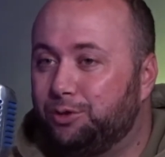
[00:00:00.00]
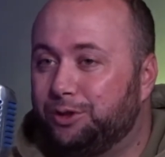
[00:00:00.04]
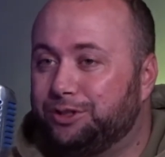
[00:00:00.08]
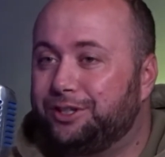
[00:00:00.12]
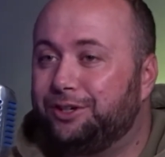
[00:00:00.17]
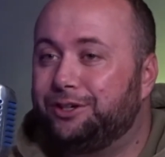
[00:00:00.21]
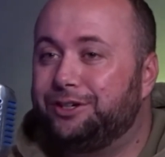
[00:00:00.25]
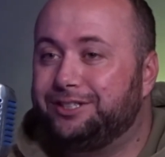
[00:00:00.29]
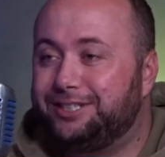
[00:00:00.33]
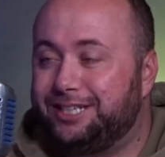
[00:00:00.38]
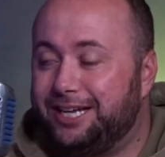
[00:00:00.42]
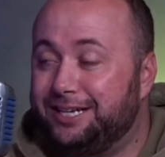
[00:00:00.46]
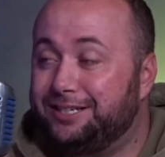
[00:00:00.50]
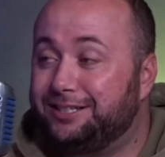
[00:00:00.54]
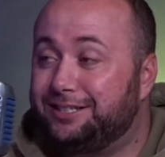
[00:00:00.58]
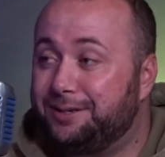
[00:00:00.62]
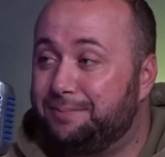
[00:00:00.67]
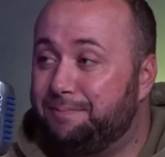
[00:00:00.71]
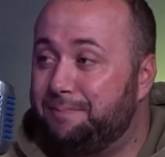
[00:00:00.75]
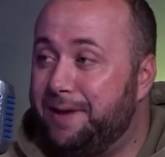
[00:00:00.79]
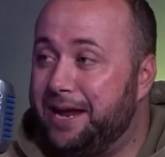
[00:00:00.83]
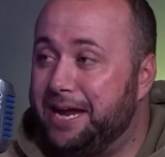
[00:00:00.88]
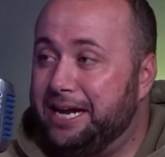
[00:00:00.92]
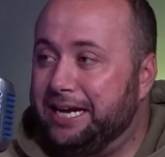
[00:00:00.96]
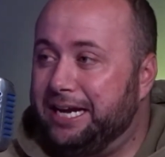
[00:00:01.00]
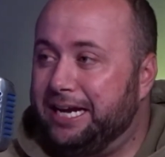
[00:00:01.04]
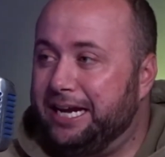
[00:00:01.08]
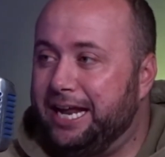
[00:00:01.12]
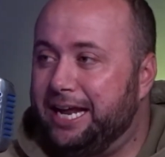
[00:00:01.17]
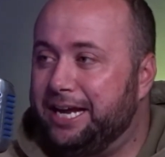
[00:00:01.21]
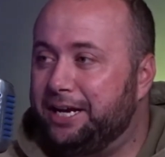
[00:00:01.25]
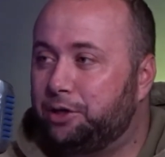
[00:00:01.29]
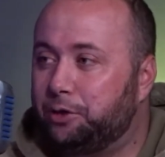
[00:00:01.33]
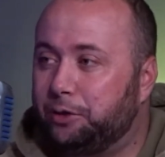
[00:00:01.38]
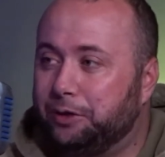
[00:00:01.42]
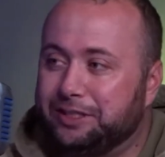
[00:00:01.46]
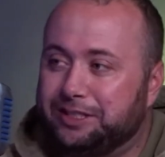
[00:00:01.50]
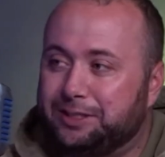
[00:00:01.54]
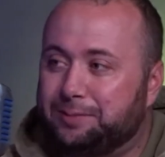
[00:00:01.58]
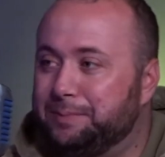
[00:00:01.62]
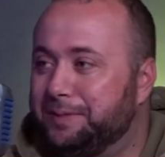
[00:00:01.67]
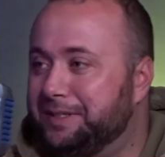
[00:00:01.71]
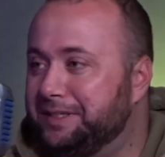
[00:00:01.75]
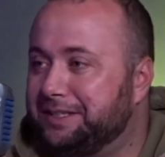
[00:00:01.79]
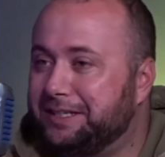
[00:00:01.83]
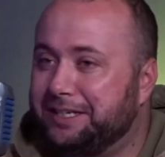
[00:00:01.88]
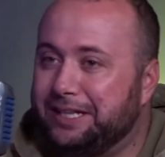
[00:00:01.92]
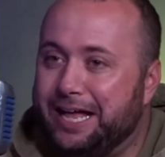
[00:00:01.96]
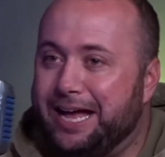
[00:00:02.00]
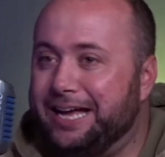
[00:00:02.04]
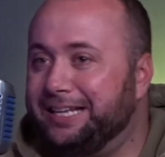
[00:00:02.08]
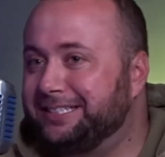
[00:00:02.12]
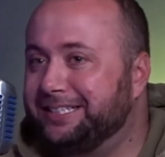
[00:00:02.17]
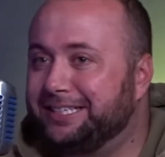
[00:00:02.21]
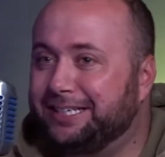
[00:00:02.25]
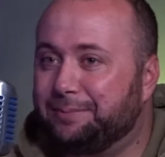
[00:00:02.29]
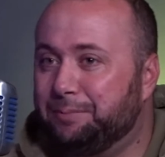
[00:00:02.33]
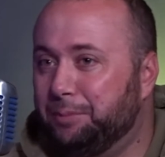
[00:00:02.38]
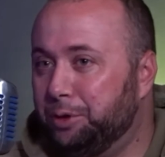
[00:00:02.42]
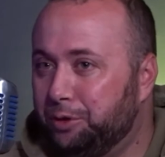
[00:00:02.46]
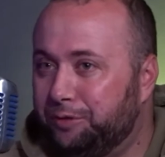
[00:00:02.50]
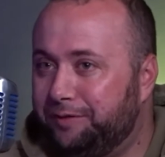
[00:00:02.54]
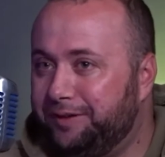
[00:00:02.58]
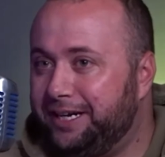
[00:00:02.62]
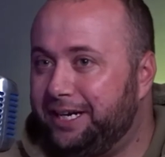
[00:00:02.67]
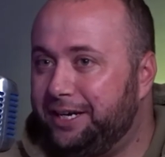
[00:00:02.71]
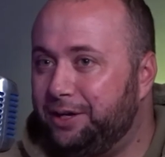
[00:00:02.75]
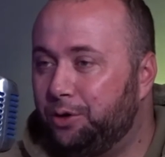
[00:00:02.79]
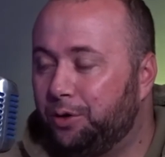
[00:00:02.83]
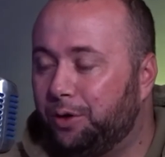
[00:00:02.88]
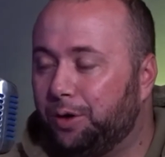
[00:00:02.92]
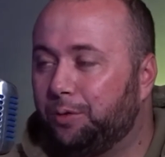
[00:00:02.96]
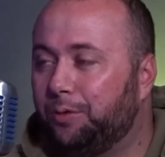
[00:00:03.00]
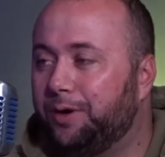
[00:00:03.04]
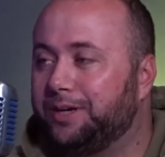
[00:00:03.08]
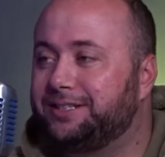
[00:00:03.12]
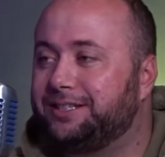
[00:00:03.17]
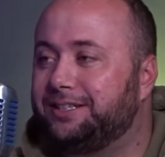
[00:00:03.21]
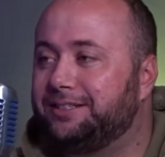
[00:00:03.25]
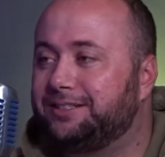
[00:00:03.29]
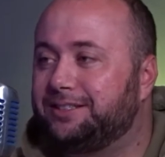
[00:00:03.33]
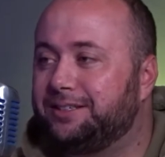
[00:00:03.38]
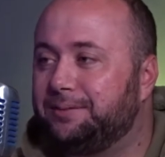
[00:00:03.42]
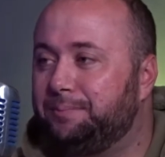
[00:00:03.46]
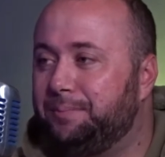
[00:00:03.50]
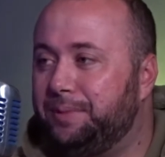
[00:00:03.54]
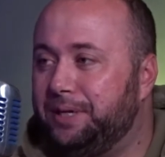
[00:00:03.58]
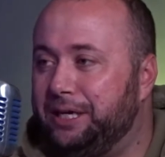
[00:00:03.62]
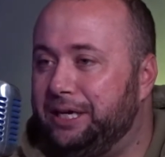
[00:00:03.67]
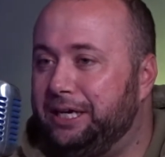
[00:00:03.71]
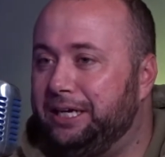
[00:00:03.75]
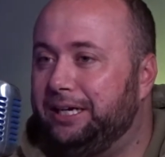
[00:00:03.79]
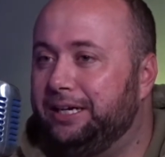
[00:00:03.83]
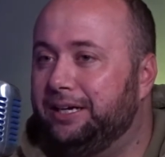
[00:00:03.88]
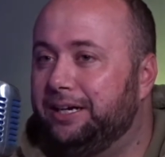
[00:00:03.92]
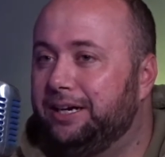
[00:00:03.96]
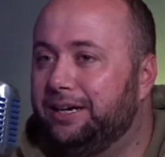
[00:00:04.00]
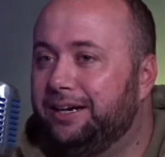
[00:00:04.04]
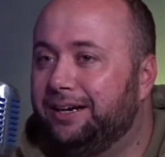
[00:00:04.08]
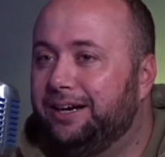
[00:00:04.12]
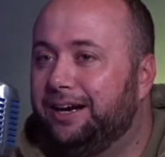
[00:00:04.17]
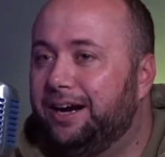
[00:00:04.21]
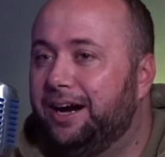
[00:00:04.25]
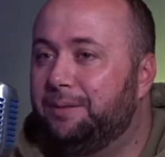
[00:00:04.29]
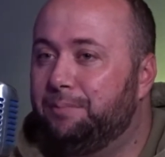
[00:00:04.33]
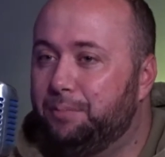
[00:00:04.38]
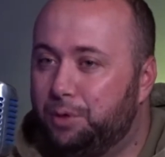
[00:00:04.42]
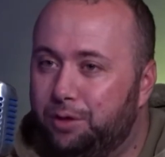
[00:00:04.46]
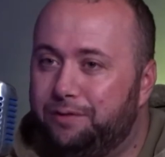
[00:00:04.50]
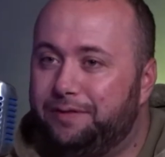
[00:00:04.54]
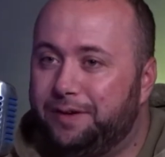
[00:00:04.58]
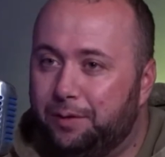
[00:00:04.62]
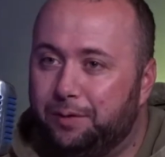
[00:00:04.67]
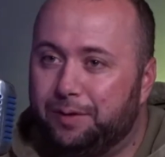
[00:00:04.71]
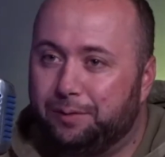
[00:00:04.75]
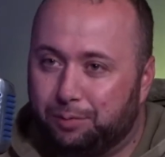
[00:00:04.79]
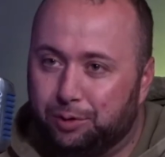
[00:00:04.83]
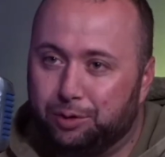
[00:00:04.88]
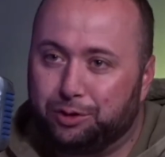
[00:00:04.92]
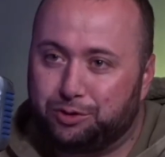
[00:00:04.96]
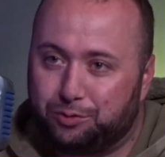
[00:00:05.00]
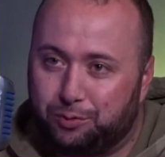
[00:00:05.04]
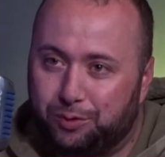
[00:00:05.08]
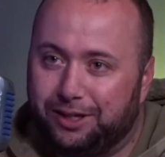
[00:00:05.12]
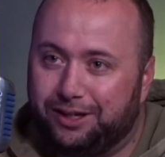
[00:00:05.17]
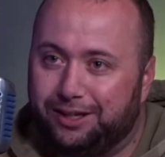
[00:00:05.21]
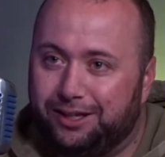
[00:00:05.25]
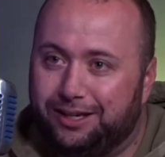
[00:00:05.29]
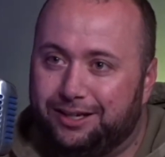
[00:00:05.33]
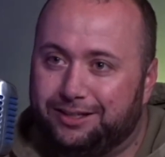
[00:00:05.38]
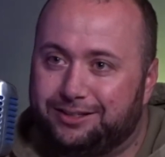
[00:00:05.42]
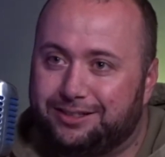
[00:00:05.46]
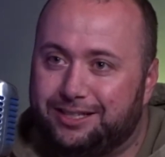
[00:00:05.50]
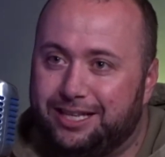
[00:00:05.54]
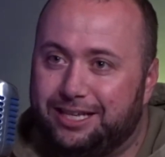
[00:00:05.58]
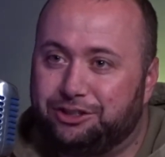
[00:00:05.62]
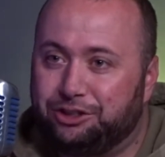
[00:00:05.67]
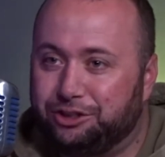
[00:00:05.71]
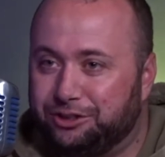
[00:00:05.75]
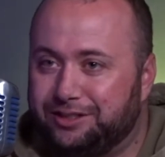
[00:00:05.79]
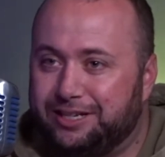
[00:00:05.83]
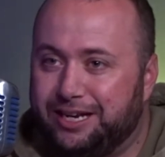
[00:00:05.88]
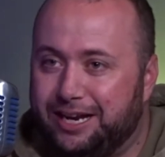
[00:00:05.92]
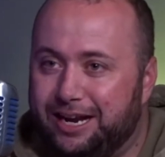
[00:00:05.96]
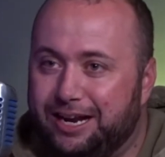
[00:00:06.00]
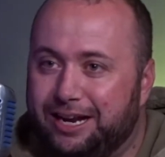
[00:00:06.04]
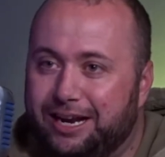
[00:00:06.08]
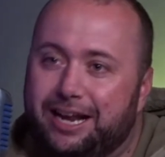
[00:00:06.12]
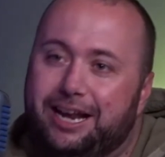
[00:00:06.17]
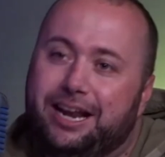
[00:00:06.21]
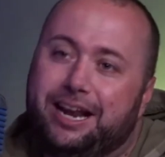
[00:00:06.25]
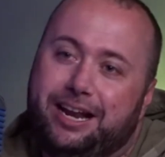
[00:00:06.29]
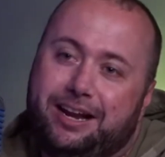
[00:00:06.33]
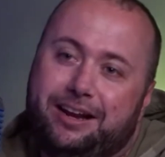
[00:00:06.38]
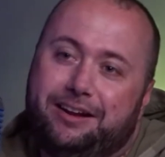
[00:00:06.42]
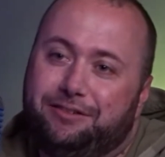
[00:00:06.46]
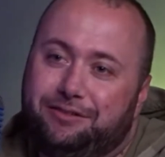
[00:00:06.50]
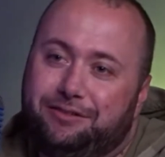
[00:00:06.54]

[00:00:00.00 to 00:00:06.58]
Was their intent to make it a Christmas classic movie, or was it to be a movie with Bruce Willis that just... and